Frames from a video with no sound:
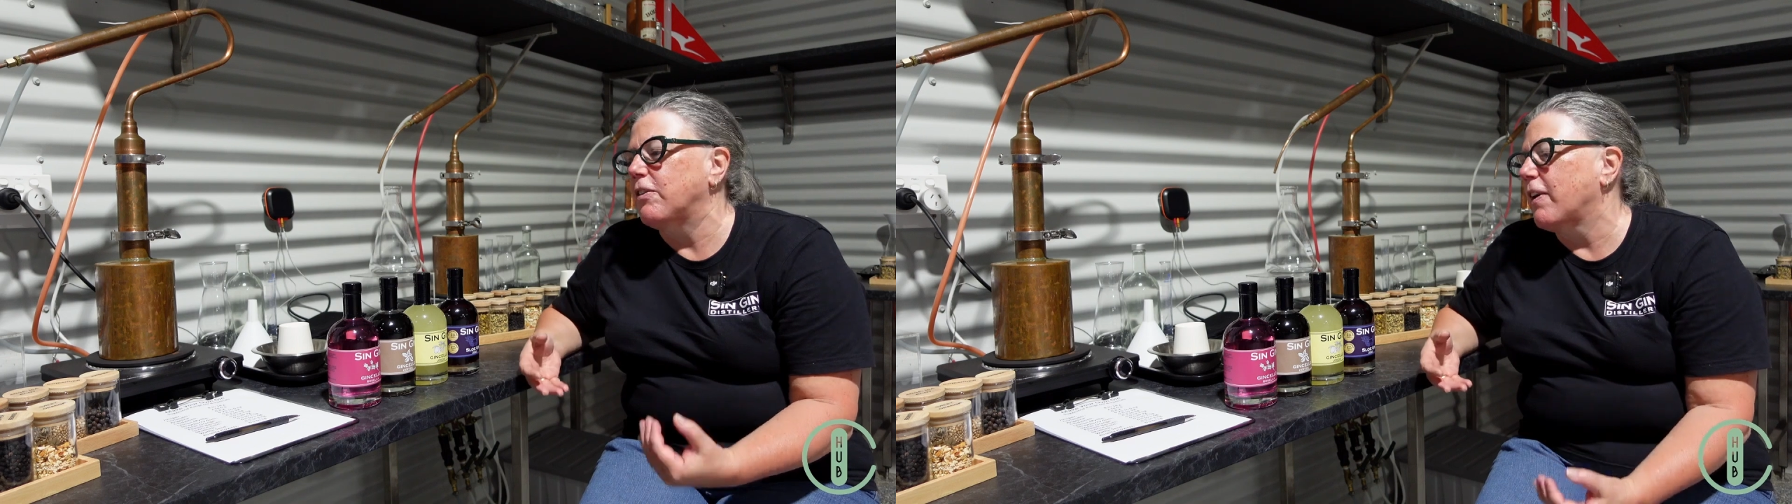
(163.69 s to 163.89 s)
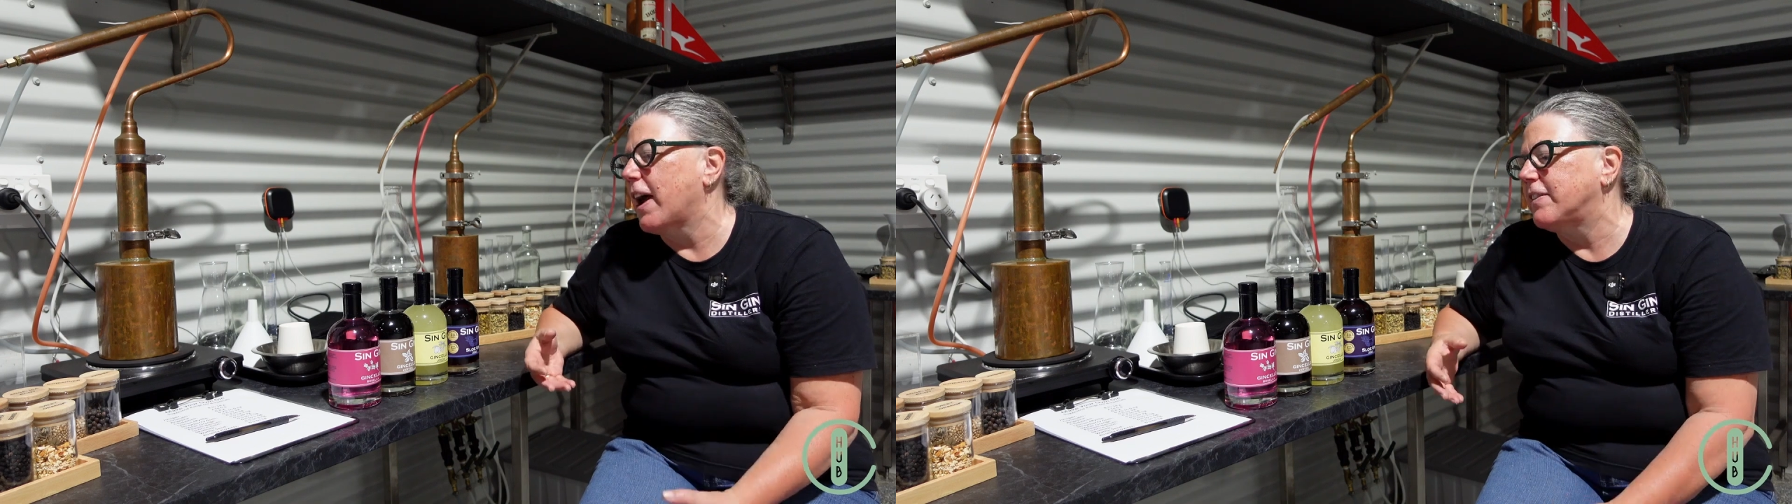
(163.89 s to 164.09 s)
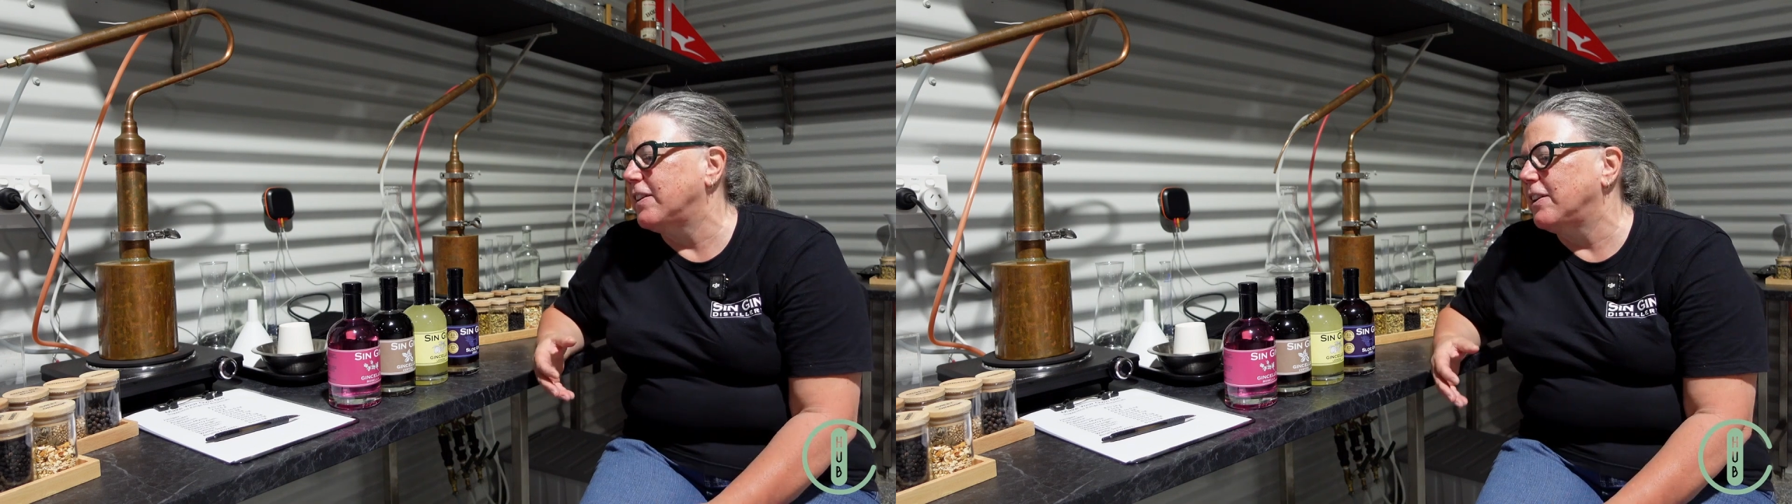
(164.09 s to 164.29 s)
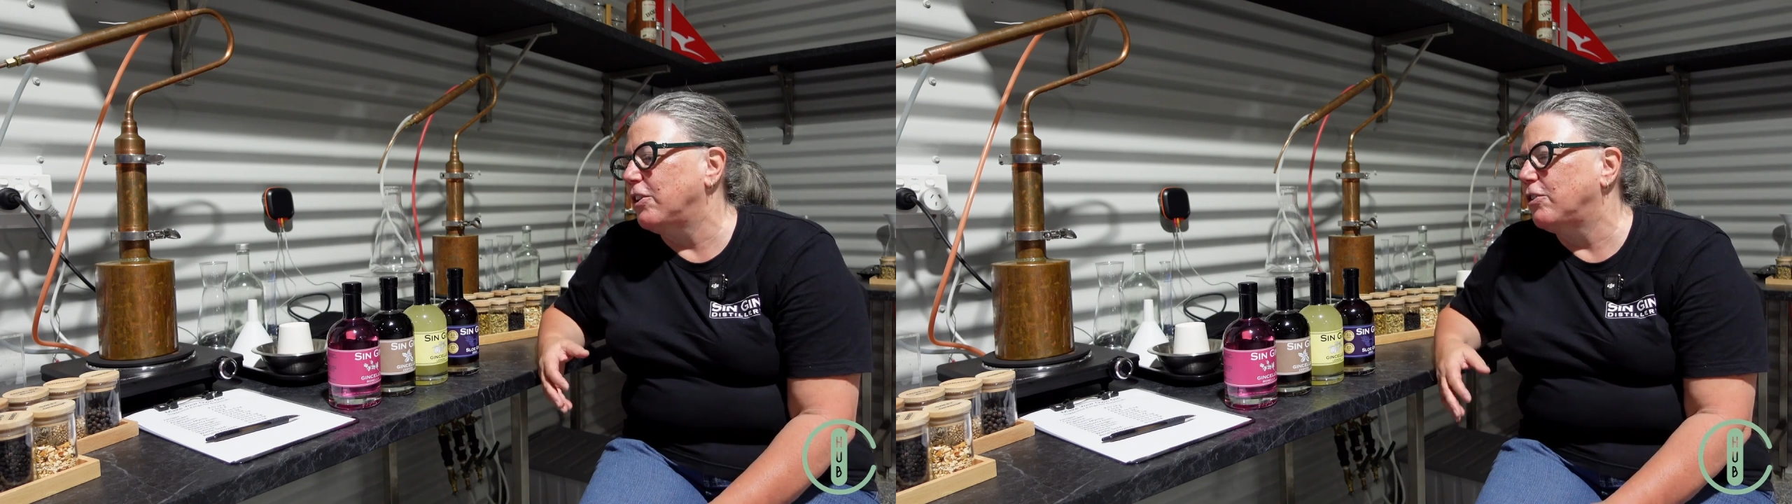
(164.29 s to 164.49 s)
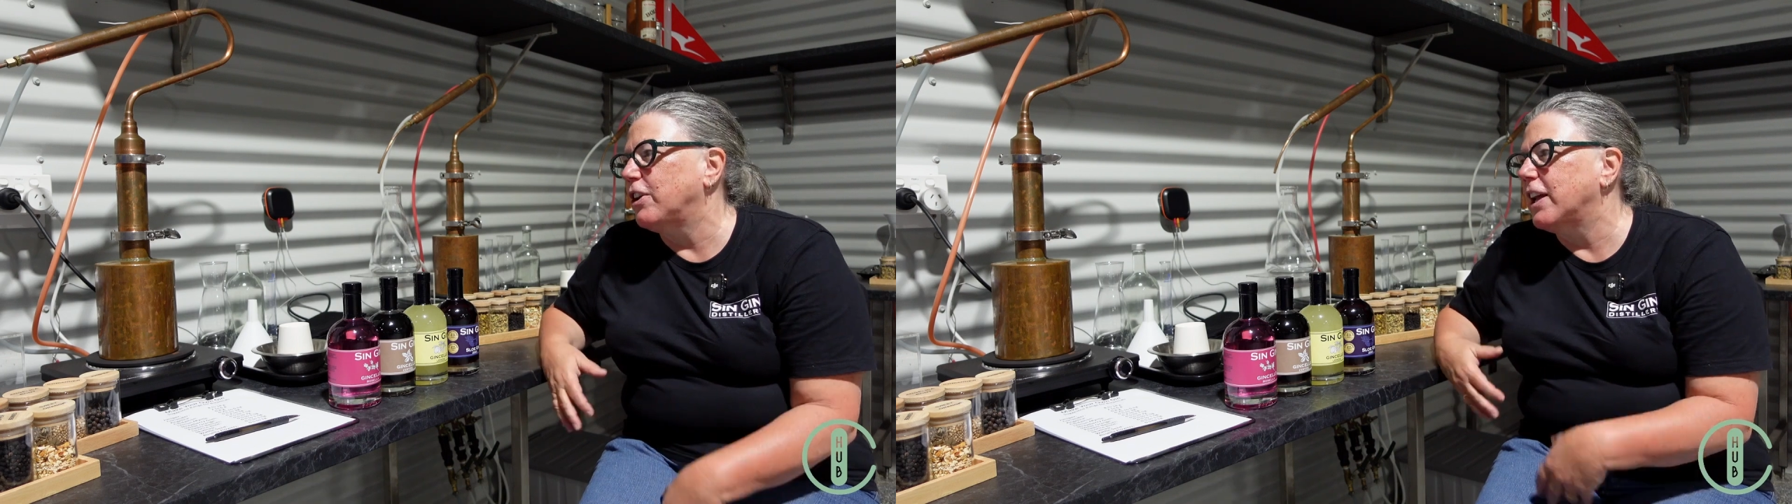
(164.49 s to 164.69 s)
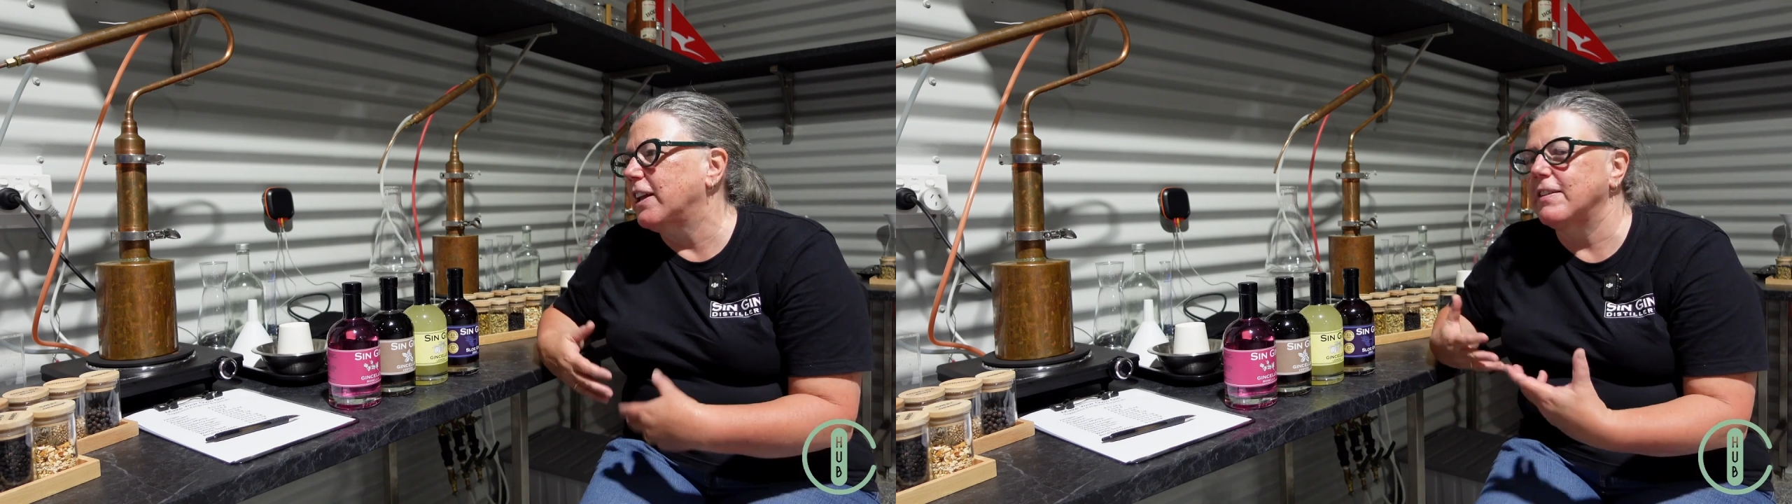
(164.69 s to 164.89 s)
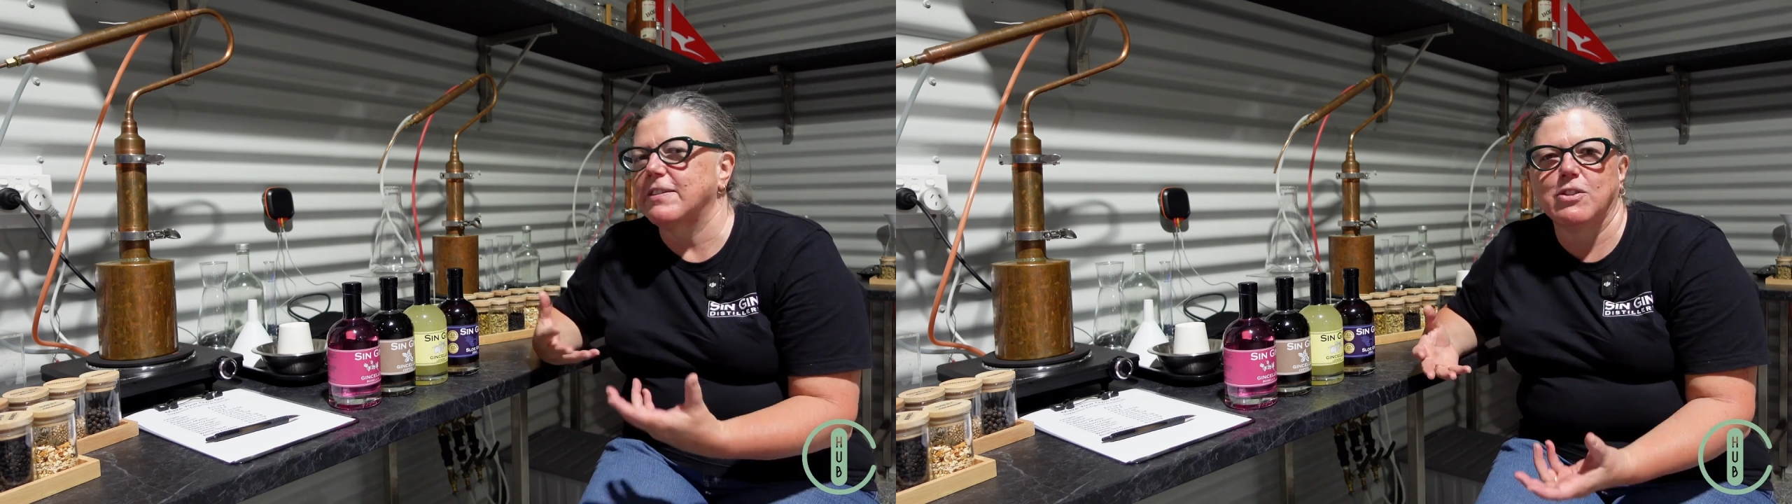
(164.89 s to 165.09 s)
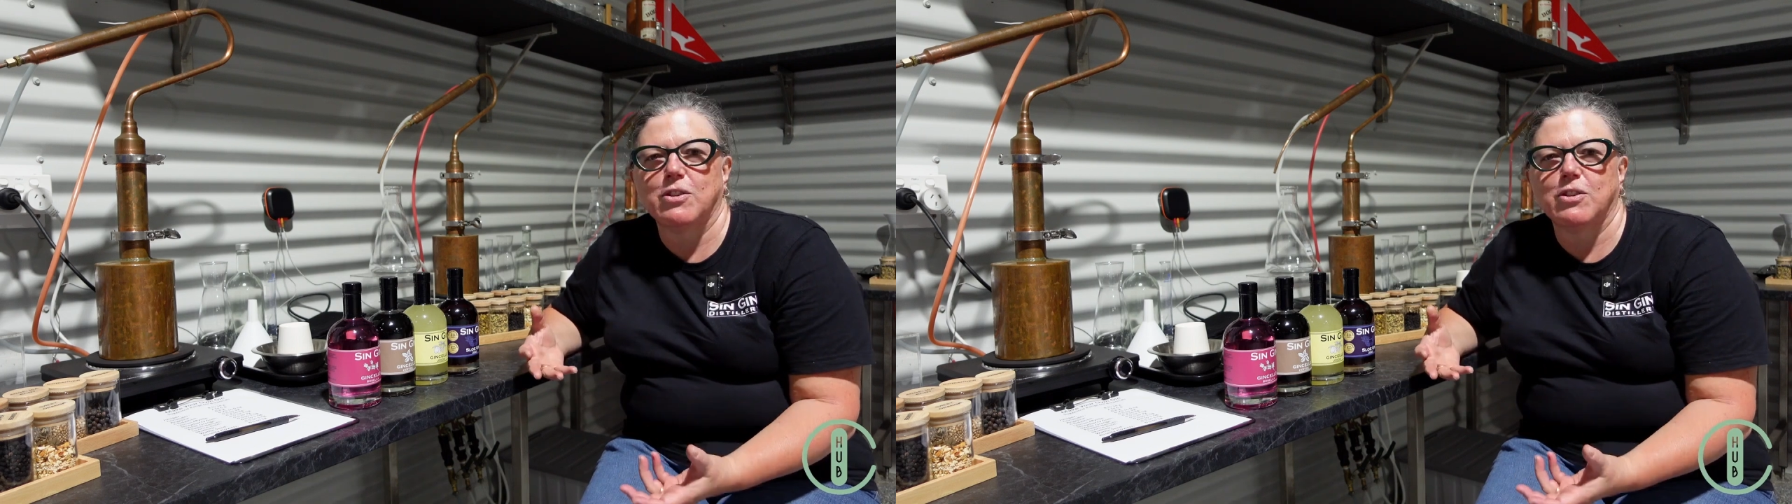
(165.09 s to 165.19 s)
creating new gins,